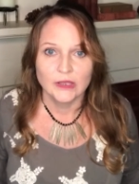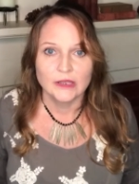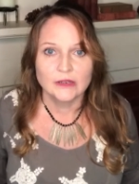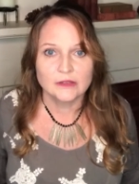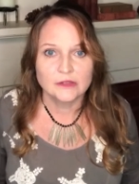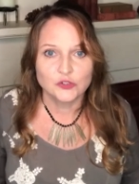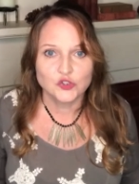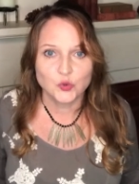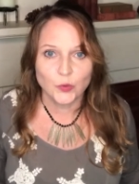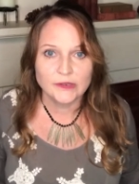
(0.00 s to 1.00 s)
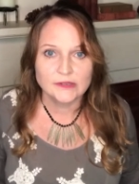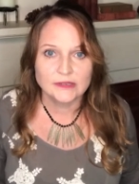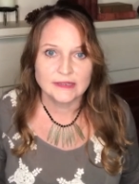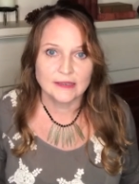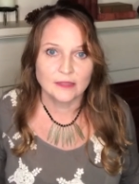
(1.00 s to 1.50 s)
It is the choice to
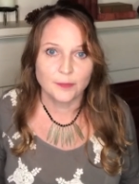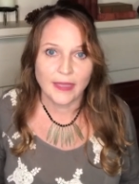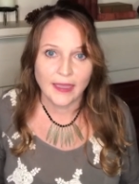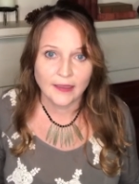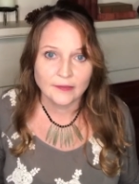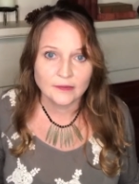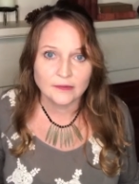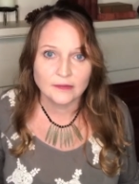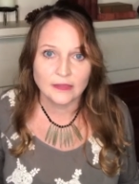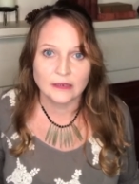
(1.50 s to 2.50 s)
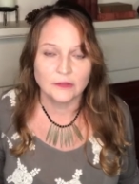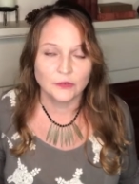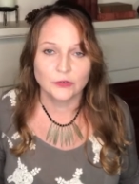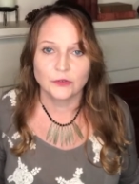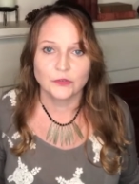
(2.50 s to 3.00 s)
take the paths that
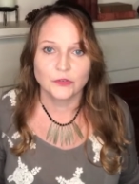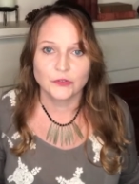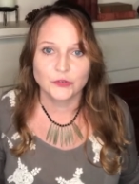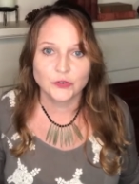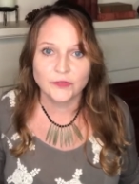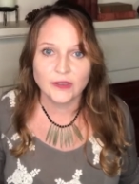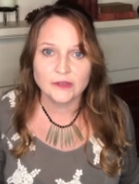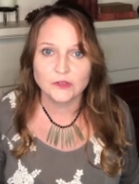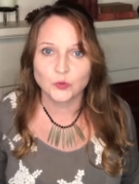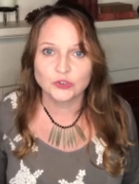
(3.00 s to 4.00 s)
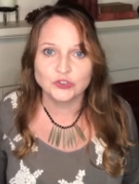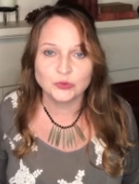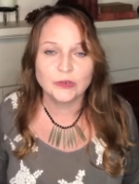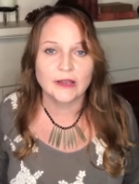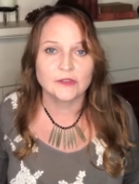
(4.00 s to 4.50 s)
either serve us or do
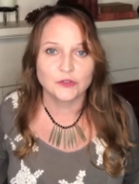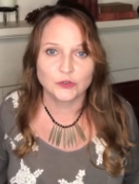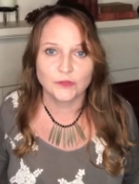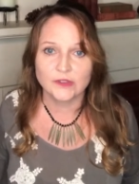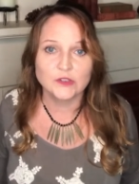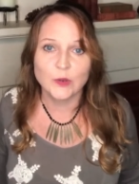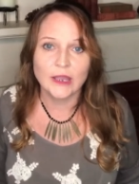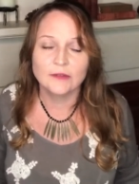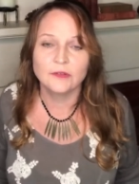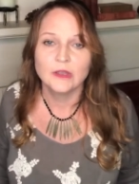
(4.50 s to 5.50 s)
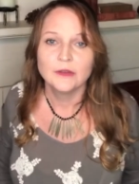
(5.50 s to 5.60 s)
not serve us. You have